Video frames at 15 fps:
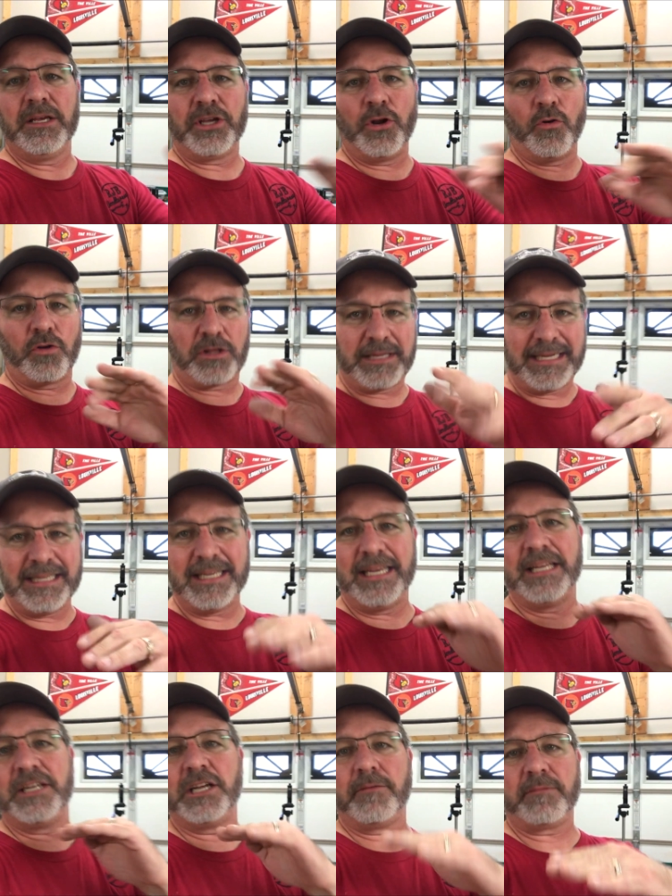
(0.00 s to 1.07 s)
you know, cleaned
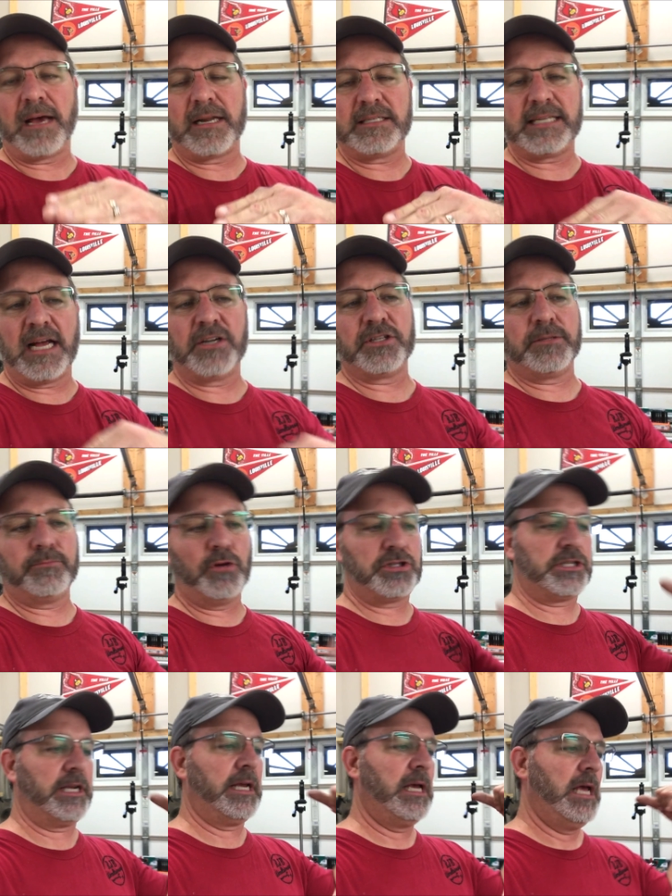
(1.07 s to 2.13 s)
the end up, got it down to the
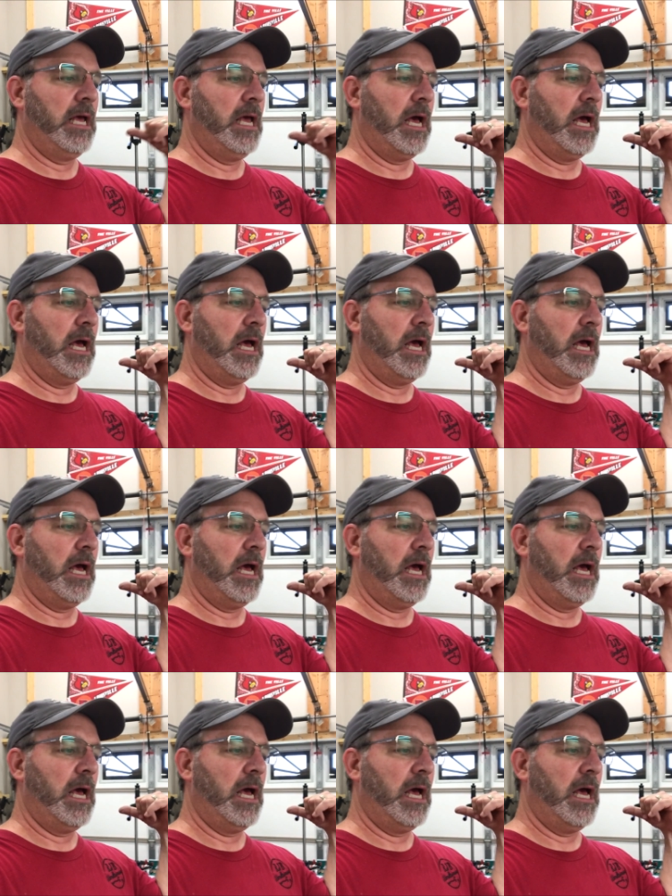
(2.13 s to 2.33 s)
bushing.